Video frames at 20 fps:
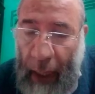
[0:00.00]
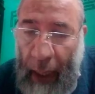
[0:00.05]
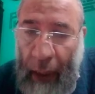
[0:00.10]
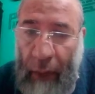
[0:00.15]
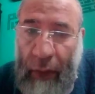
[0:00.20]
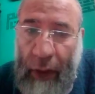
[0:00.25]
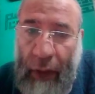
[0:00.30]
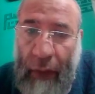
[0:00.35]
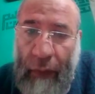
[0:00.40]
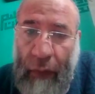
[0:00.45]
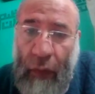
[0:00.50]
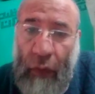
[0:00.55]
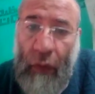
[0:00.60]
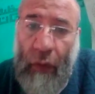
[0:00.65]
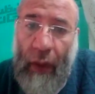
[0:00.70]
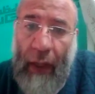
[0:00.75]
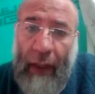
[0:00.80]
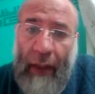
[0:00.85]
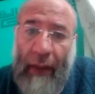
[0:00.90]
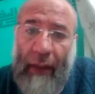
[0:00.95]
I will give
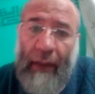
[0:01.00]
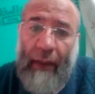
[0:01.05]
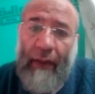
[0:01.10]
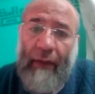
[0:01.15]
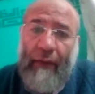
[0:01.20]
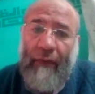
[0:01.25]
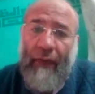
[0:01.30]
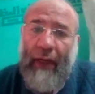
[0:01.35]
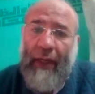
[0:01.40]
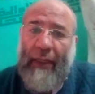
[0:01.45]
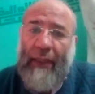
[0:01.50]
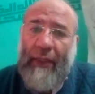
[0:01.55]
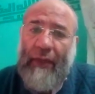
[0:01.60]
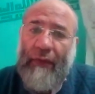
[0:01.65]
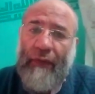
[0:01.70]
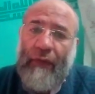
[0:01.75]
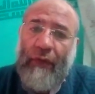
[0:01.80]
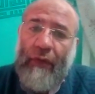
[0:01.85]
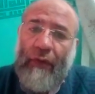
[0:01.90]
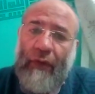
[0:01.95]
you another
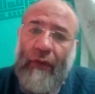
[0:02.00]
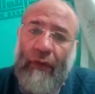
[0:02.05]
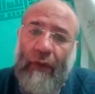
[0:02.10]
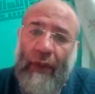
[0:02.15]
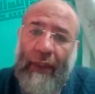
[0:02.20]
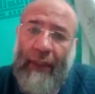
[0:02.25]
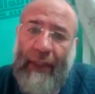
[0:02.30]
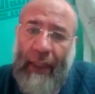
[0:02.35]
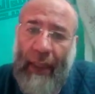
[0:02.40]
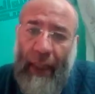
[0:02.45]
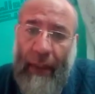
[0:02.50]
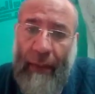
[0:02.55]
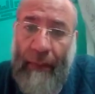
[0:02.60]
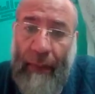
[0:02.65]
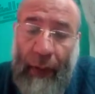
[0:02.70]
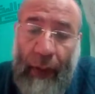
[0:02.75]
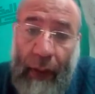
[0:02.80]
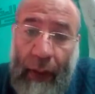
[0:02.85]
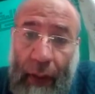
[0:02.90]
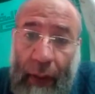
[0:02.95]
advice for your
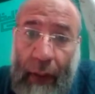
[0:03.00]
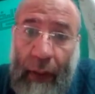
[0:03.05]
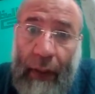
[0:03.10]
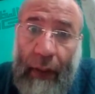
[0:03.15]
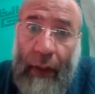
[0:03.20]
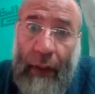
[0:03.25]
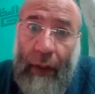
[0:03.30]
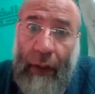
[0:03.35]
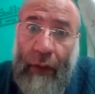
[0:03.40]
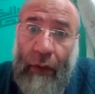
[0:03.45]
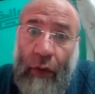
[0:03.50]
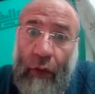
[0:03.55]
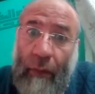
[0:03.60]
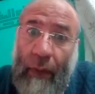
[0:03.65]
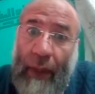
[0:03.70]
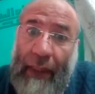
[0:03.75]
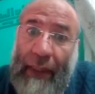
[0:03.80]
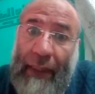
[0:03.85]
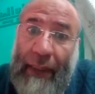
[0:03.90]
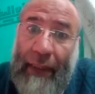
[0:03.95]
exam. You
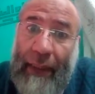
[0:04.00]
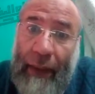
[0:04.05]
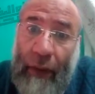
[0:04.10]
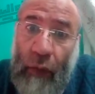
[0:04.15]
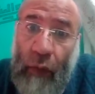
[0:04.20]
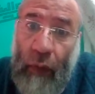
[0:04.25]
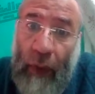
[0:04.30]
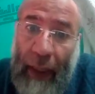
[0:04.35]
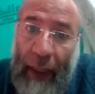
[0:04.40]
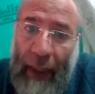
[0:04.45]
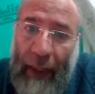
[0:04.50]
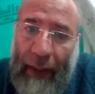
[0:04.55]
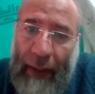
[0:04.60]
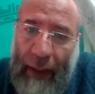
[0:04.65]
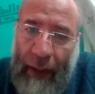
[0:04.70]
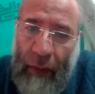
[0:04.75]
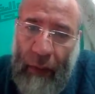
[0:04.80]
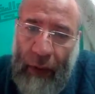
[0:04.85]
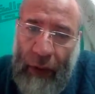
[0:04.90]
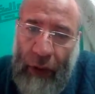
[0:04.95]
must read well
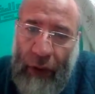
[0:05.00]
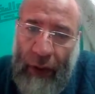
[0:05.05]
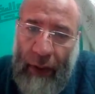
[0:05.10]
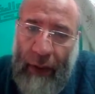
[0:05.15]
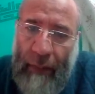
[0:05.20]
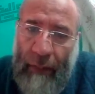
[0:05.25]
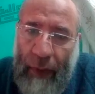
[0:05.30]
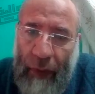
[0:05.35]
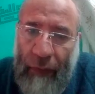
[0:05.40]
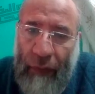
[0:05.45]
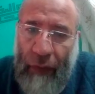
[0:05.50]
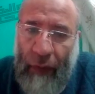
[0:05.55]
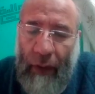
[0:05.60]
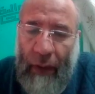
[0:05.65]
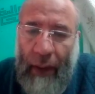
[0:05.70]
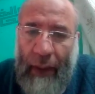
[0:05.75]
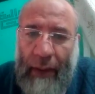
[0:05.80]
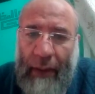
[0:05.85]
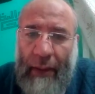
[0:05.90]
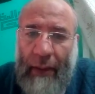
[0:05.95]
the question
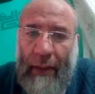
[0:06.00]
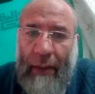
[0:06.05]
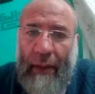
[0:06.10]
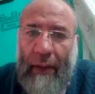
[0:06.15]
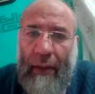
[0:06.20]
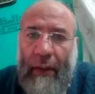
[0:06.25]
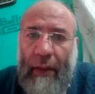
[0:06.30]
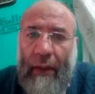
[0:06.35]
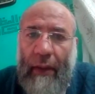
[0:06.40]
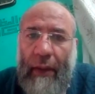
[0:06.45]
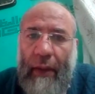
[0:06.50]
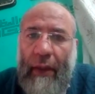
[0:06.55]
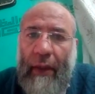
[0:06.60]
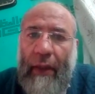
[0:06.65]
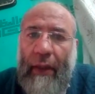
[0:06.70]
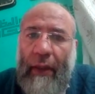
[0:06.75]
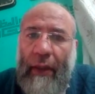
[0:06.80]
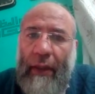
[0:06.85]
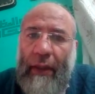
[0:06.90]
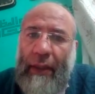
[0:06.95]
before answer.
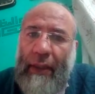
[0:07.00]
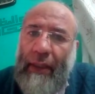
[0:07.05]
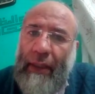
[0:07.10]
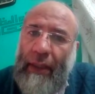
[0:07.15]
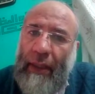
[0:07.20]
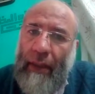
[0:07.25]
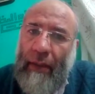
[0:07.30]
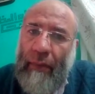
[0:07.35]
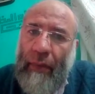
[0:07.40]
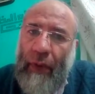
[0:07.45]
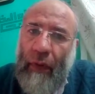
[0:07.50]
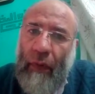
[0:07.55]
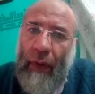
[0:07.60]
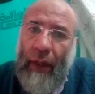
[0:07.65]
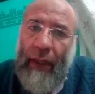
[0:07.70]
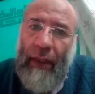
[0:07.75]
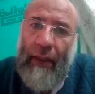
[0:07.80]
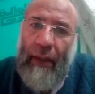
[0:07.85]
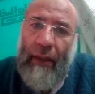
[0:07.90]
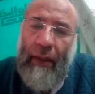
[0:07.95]
This is a number
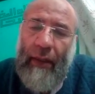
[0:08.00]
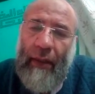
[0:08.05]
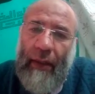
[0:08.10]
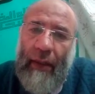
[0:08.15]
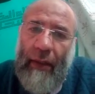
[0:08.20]
one.